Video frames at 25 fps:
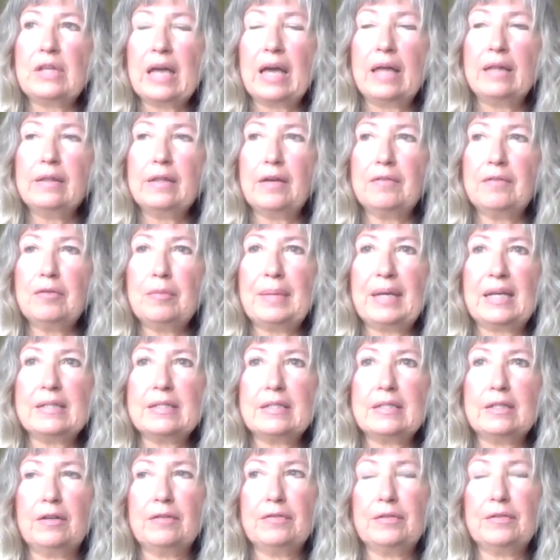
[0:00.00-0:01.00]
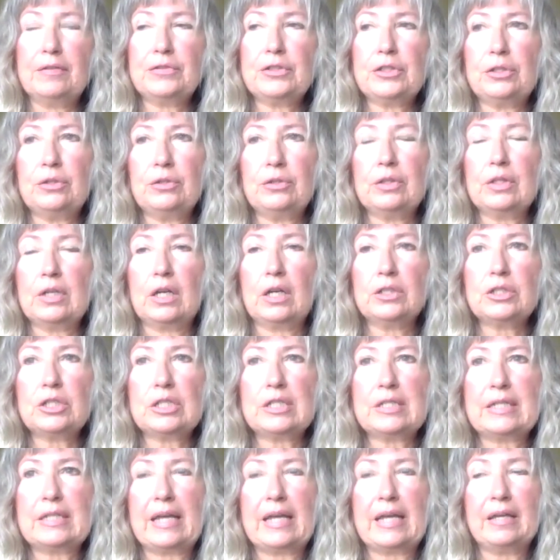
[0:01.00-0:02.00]
thing I love about self-love too, that I'll
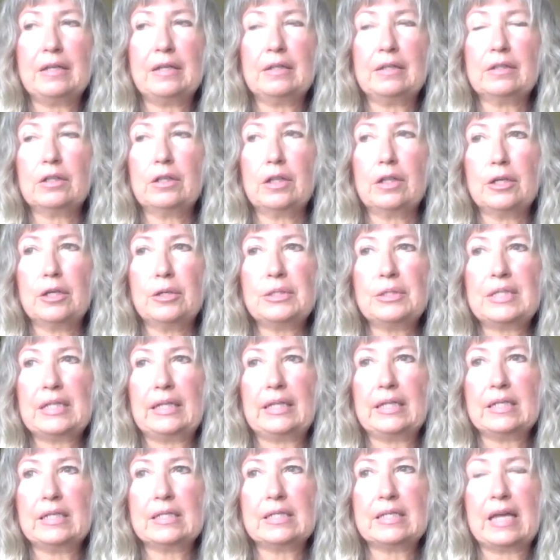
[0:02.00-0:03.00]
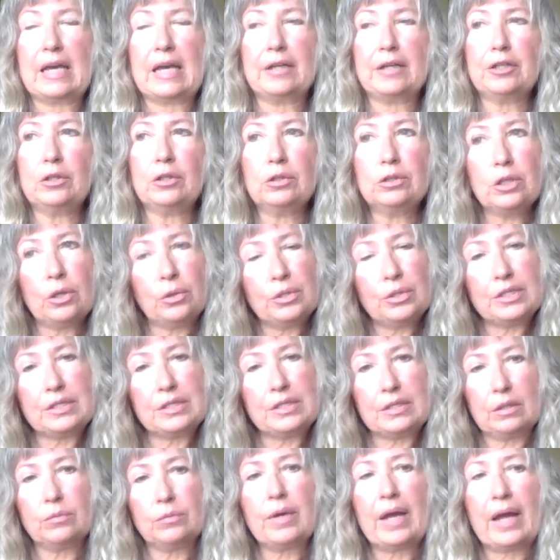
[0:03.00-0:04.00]
just say in closing, is that you'll
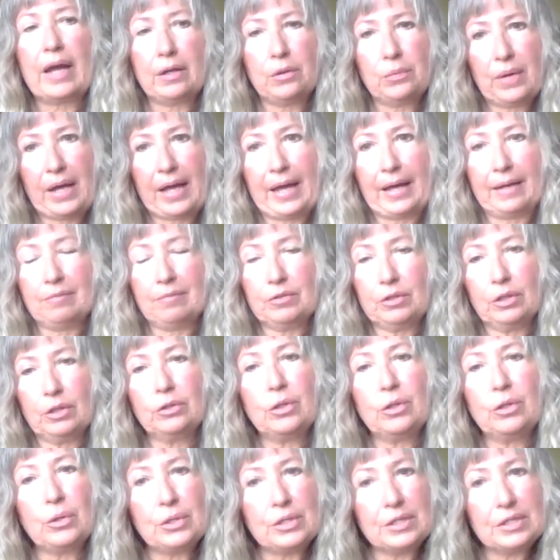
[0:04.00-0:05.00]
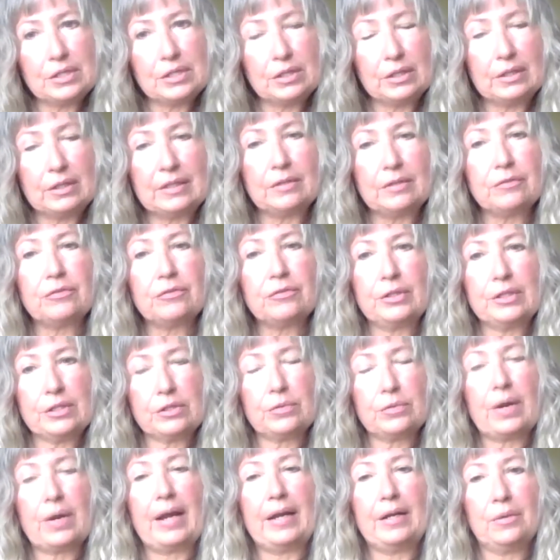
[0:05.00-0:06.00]
notice it right away. You'll notice the
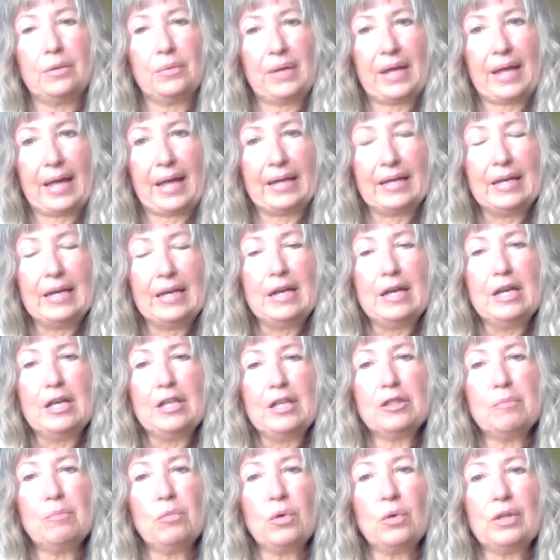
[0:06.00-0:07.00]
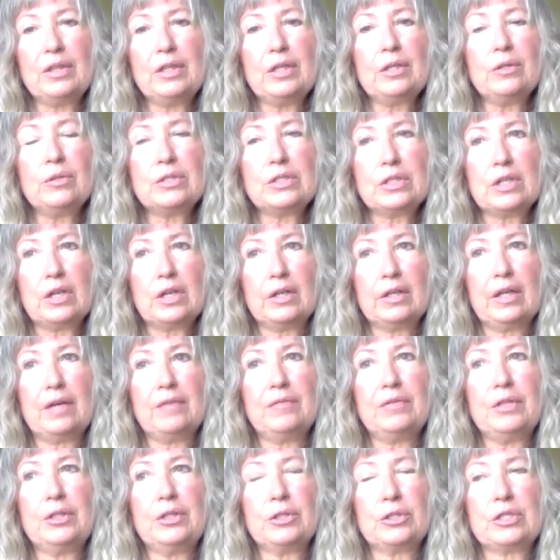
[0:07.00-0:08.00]
difference right away. The more that you start
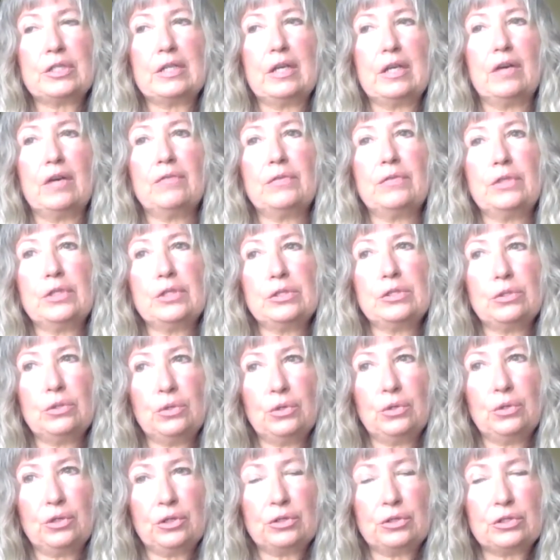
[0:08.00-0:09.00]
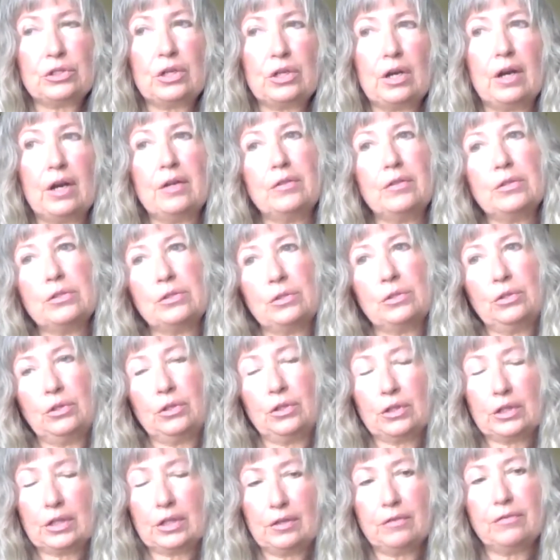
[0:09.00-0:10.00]
loving yourself, and the sooner you start, the sooner
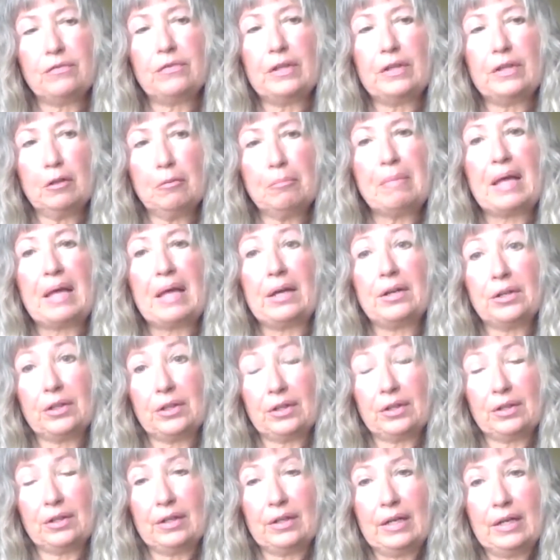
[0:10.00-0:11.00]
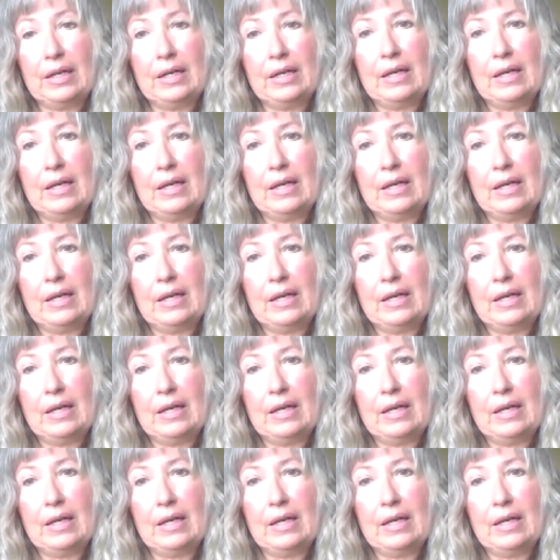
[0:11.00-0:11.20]
you're going to feel better.